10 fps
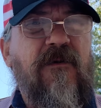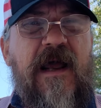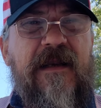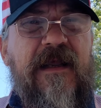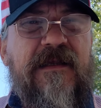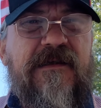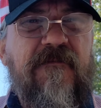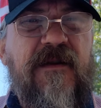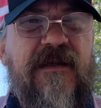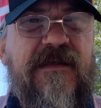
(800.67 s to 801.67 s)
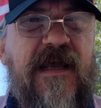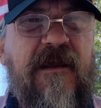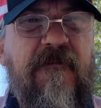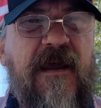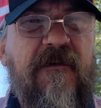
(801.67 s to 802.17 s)
right next to them in the
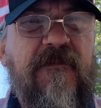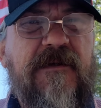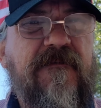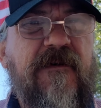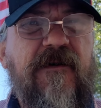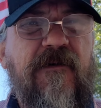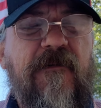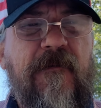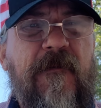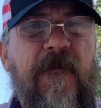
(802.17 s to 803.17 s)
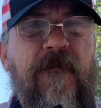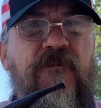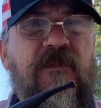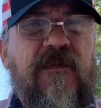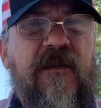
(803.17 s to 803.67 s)
same atmosphere,
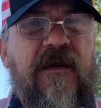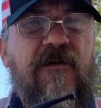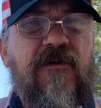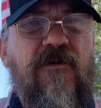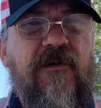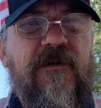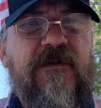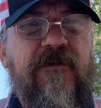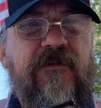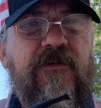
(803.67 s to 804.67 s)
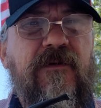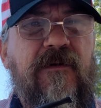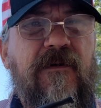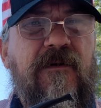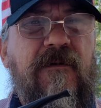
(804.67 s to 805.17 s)
they're going to
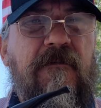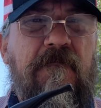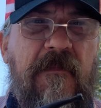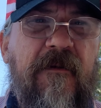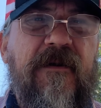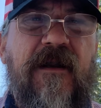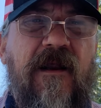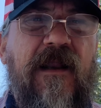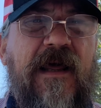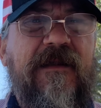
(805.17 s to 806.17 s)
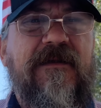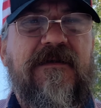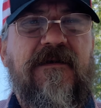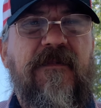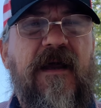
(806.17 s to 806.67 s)
maybe not like this
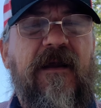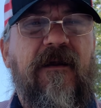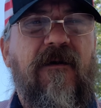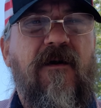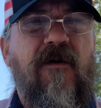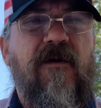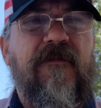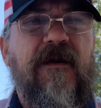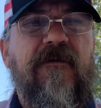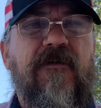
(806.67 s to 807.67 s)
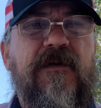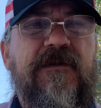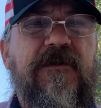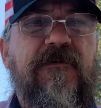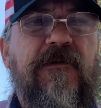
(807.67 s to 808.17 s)
tobacco, or they're going
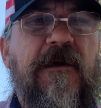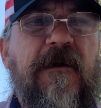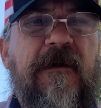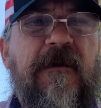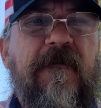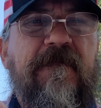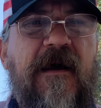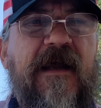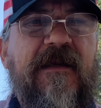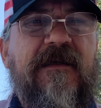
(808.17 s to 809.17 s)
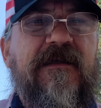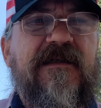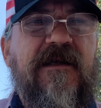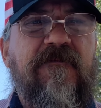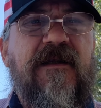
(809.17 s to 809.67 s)
to find
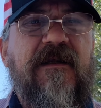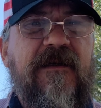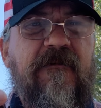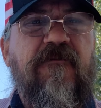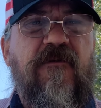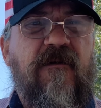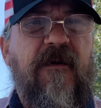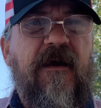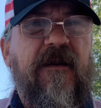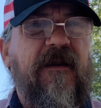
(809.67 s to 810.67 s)
something different about